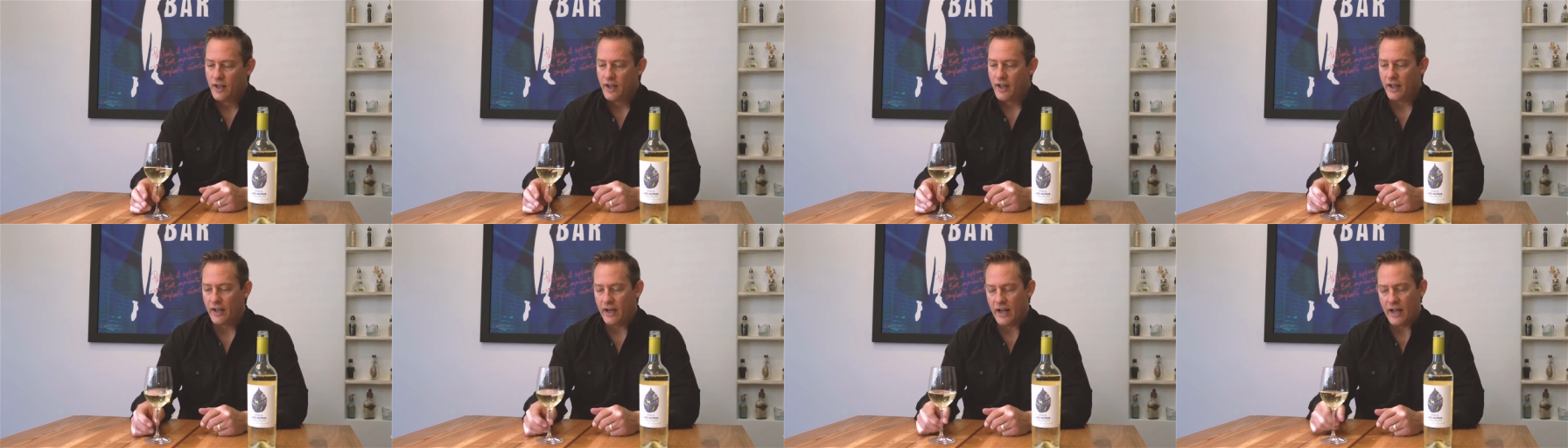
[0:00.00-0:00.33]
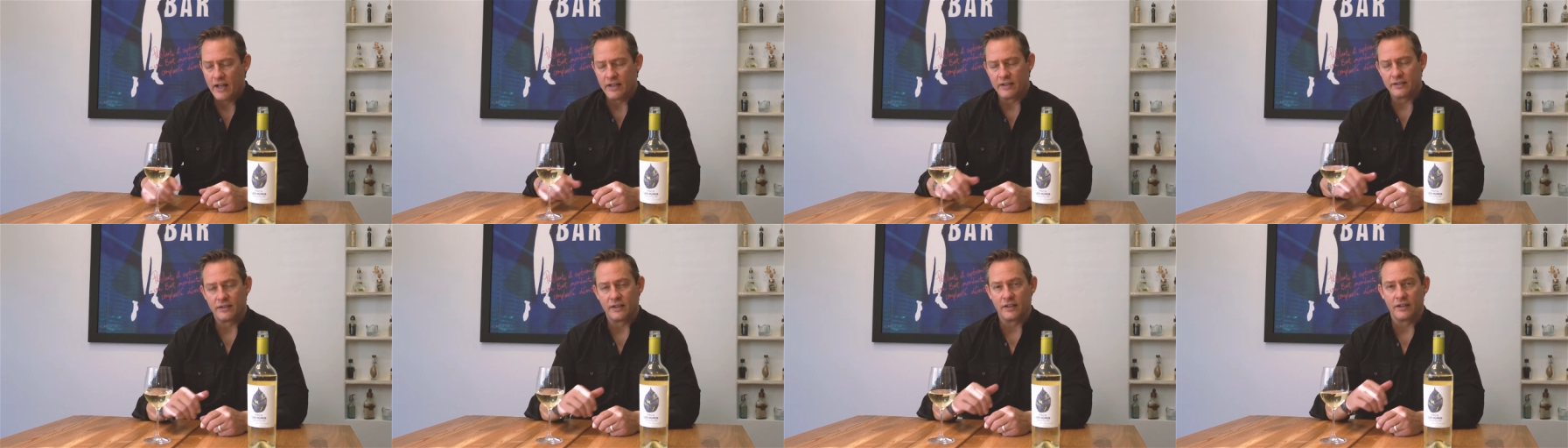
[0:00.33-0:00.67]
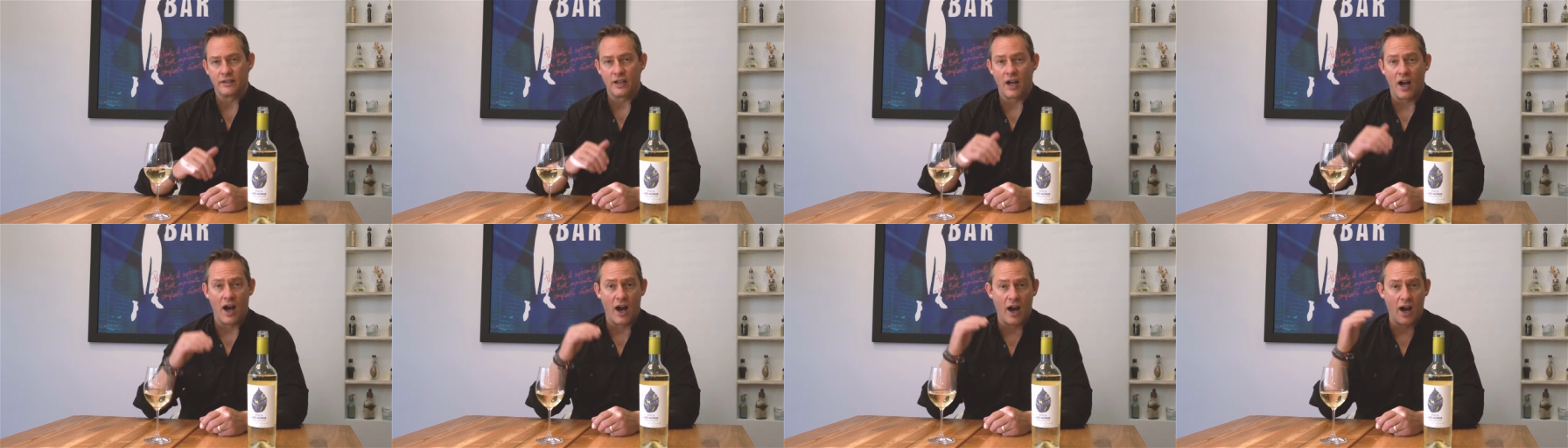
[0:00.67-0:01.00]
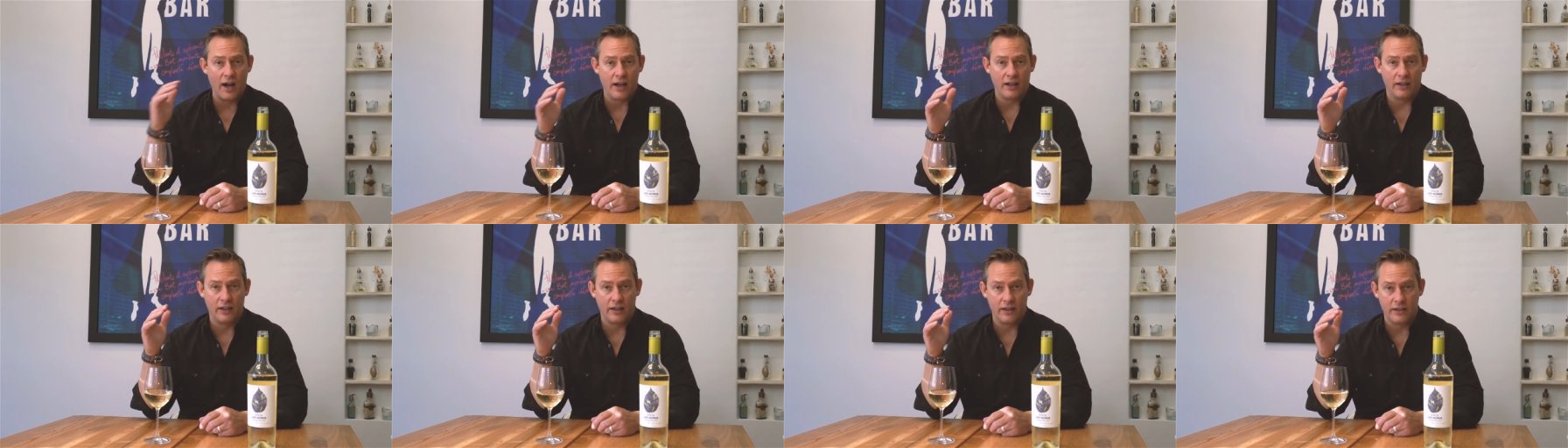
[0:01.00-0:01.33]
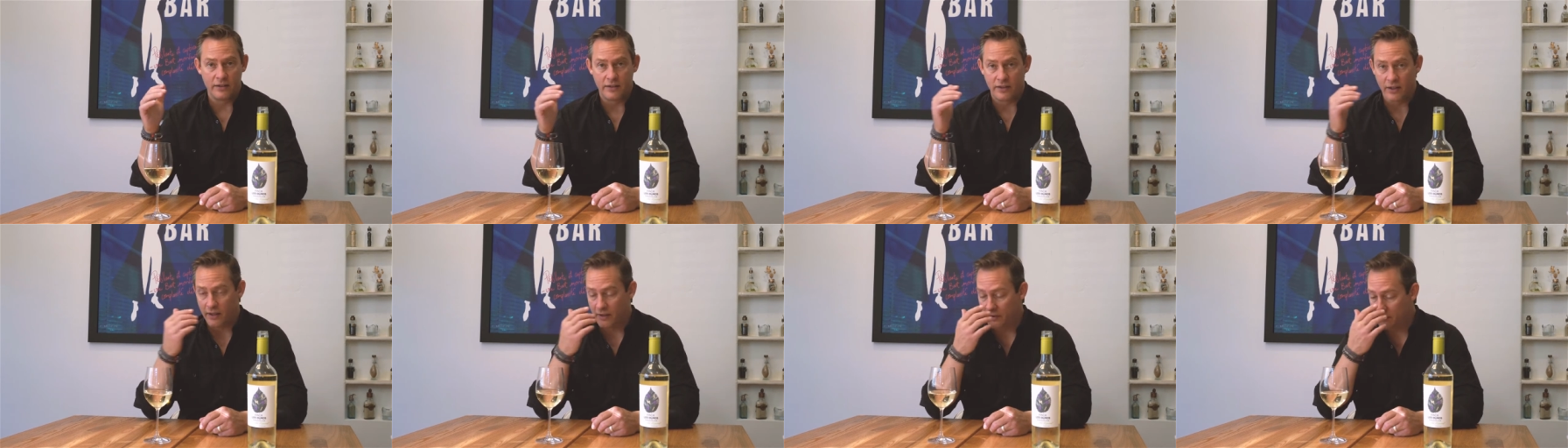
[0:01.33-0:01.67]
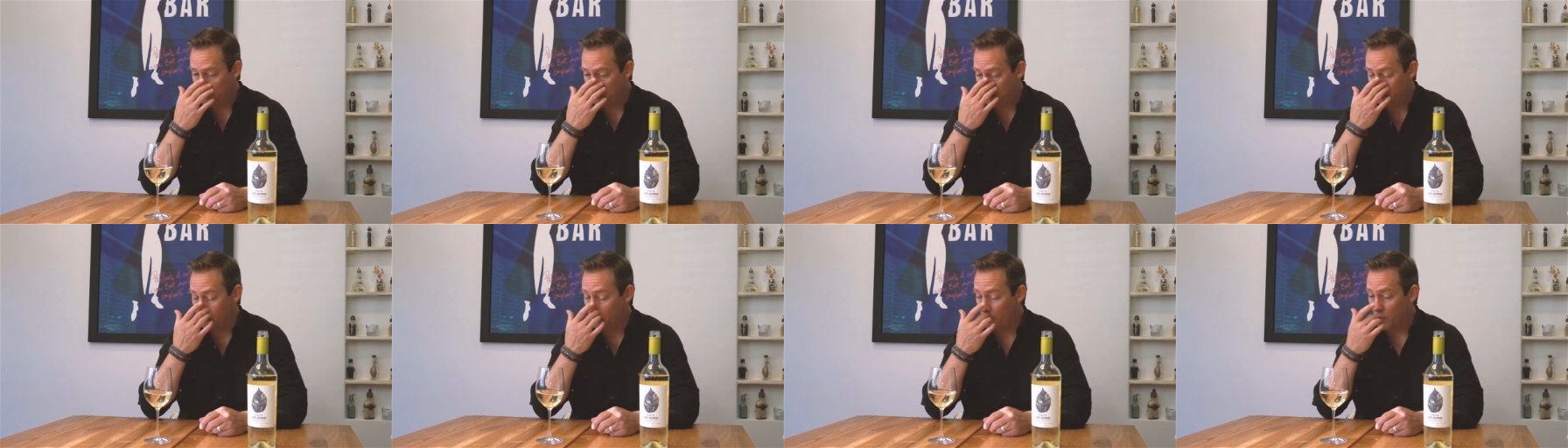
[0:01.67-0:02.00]
It has these highly
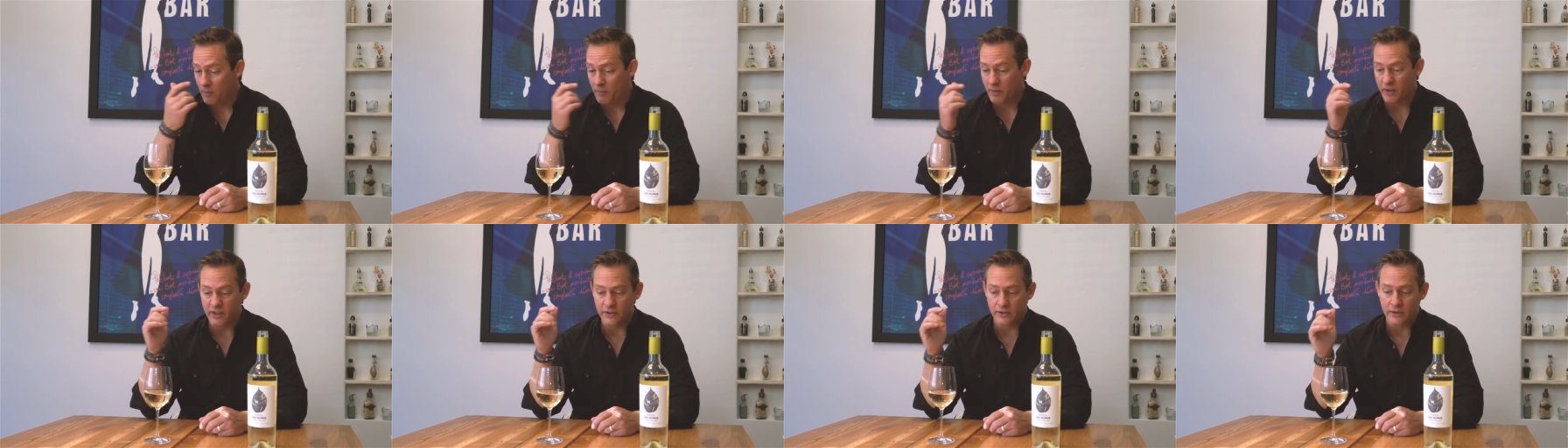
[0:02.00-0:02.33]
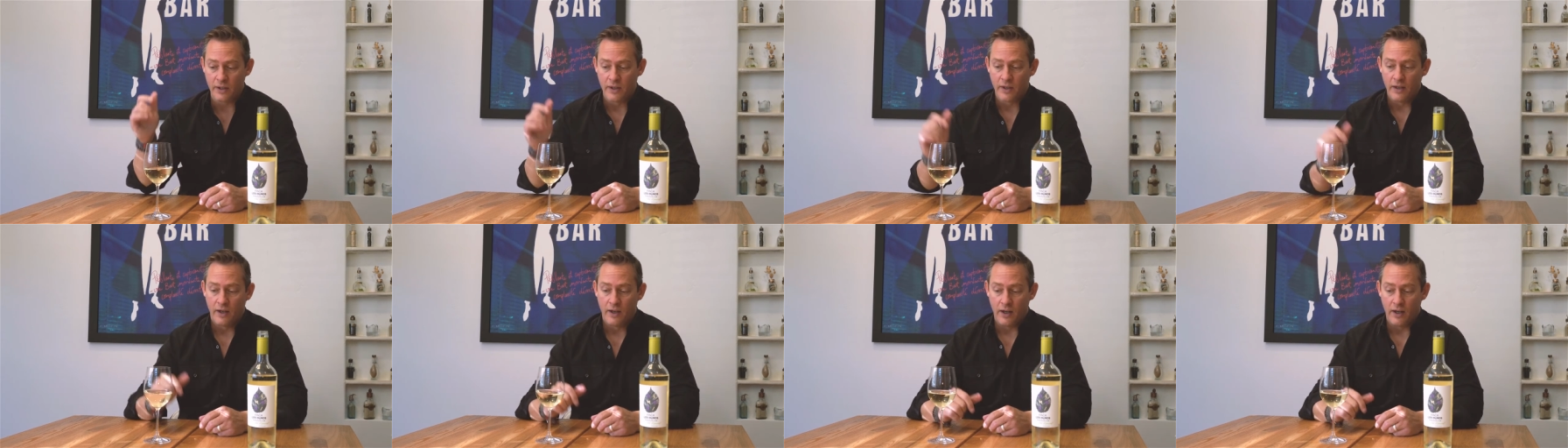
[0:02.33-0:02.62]
intense aromas